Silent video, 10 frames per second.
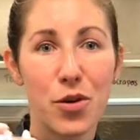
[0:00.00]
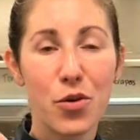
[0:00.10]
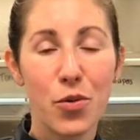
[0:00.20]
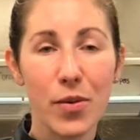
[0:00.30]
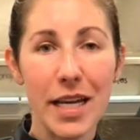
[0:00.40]

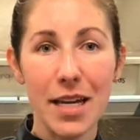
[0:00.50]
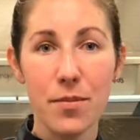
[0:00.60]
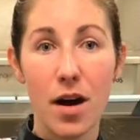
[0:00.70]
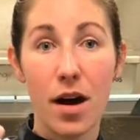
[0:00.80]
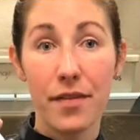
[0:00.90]

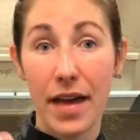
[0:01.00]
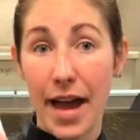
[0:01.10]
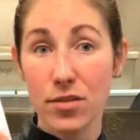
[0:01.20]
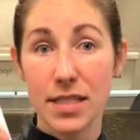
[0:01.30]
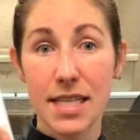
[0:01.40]
cream on the
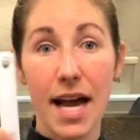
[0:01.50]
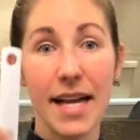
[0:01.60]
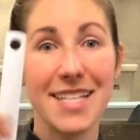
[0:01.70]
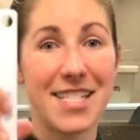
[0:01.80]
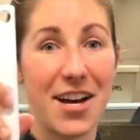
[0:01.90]

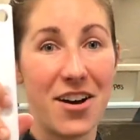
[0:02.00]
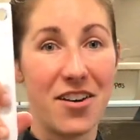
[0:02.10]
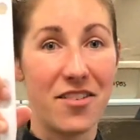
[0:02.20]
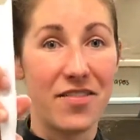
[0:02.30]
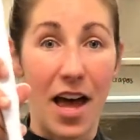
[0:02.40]
outsides
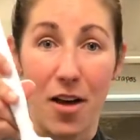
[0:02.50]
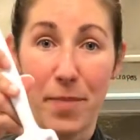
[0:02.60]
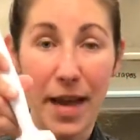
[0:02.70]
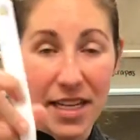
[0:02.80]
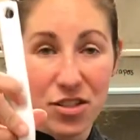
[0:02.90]
of
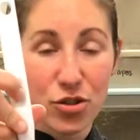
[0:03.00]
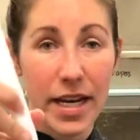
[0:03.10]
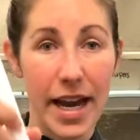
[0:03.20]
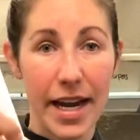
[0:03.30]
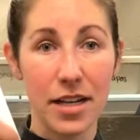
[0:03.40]
pastry
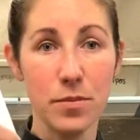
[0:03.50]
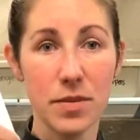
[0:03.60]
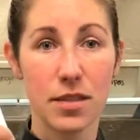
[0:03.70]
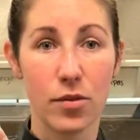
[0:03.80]
items.